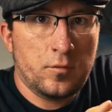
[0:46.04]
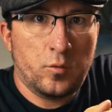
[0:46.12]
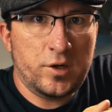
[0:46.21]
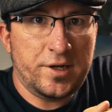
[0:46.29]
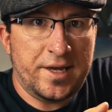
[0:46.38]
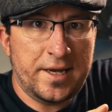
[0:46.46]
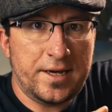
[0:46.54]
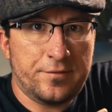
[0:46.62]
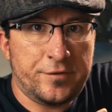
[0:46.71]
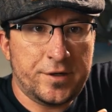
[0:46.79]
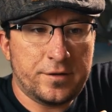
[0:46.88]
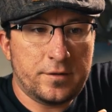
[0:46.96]
What I
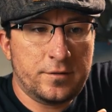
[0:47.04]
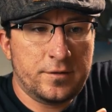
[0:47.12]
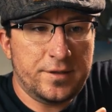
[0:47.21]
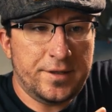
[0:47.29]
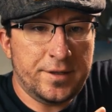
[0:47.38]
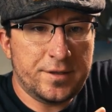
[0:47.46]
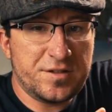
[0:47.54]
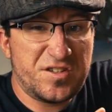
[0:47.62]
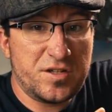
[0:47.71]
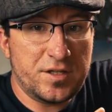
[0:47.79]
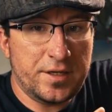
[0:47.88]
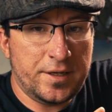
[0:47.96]
have here
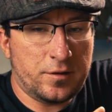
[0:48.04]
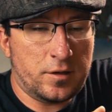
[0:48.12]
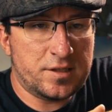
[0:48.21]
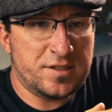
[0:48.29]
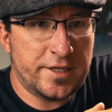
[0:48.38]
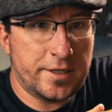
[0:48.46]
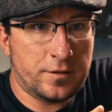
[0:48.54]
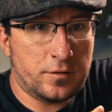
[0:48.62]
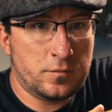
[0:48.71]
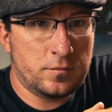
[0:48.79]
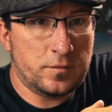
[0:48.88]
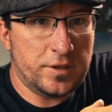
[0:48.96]
is an
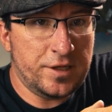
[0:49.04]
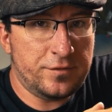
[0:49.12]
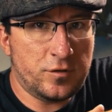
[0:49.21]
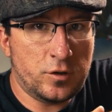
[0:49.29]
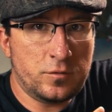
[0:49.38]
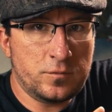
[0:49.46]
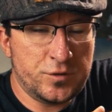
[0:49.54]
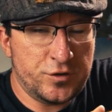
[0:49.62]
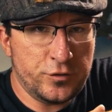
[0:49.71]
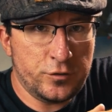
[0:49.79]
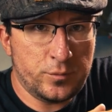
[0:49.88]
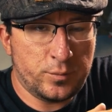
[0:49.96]
Autel Evo
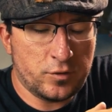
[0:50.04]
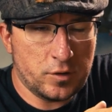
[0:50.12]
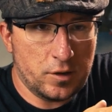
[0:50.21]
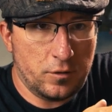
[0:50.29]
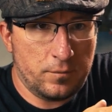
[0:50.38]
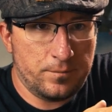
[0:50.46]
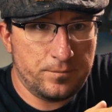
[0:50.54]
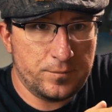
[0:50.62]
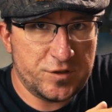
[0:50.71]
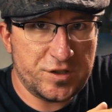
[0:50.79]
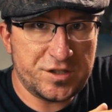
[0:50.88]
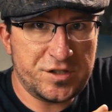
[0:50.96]
II Pro
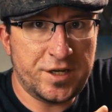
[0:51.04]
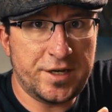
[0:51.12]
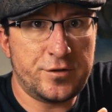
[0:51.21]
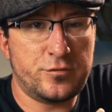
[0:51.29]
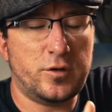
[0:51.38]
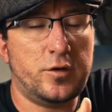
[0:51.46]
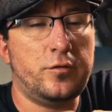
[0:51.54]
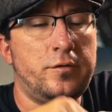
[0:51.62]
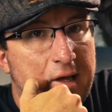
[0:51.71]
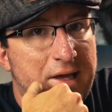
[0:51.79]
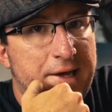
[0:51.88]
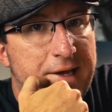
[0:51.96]
6K drone,
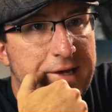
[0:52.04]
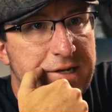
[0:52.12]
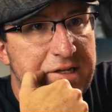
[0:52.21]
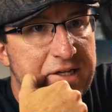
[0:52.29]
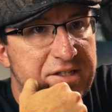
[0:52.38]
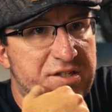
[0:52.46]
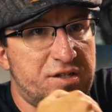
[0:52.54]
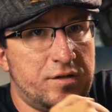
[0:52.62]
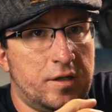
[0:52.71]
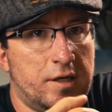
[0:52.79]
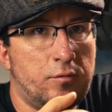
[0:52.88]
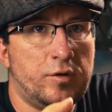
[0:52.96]
and
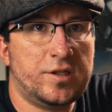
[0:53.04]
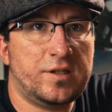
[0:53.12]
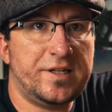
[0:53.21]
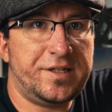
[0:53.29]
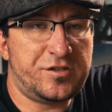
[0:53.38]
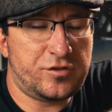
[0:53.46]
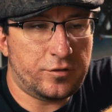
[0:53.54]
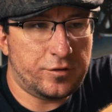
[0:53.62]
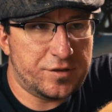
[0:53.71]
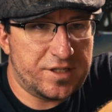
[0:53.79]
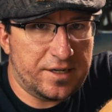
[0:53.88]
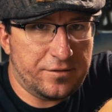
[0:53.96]
it's one of the latest
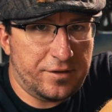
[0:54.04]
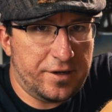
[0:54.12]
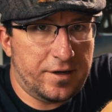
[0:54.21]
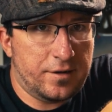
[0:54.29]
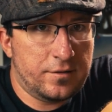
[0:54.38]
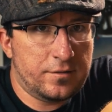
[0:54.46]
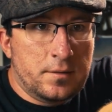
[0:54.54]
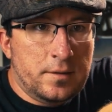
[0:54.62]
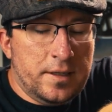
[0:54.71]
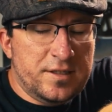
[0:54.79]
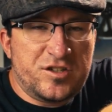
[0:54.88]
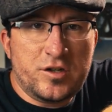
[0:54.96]
drones out there.
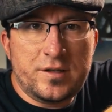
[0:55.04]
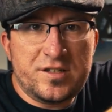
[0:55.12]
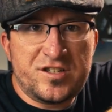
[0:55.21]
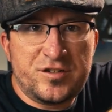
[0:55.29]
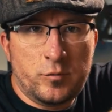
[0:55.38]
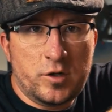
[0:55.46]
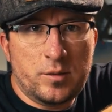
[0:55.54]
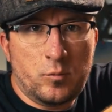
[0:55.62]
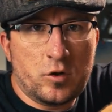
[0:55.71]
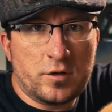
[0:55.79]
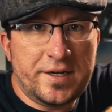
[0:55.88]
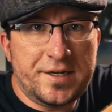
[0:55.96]
And so this is one of the
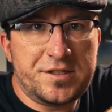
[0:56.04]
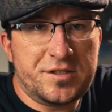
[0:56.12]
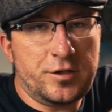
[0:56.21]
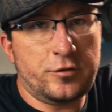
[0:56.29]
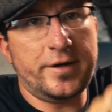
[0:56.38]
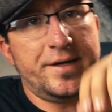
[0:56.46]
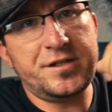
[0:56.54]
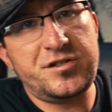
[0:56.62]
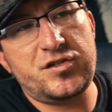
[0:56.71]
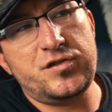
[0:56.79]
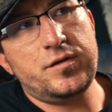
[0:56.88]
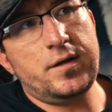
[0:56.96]
more latest and
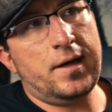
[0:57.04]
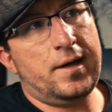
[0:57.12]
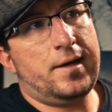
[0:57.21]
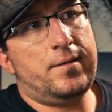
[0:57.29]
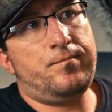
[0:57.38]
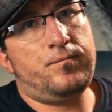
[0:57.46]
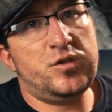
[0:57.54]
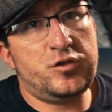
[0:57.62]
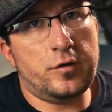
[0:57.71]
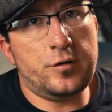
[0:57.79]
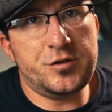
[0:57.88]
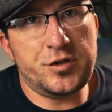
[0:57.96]
greatest
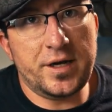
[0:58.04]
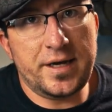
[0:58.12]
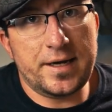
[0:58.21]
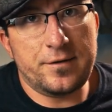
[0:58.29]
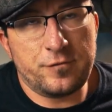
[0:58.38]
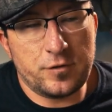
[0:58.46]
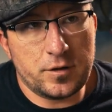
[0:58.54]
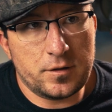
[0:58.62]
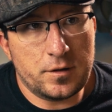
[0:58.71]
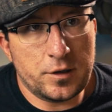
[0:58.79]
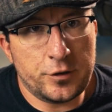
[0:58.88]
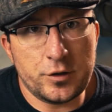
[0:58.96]
drones you could get
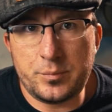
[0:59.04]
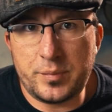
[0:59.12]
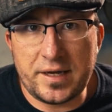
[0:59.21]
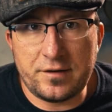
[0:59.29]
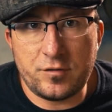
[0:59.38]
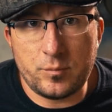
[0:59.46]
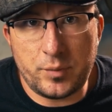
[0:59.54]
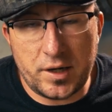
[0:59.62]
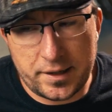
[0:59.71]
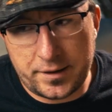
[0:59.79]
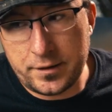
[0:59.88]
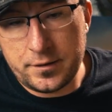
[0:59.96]
for a good bang for
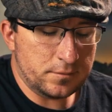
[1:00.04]
buck.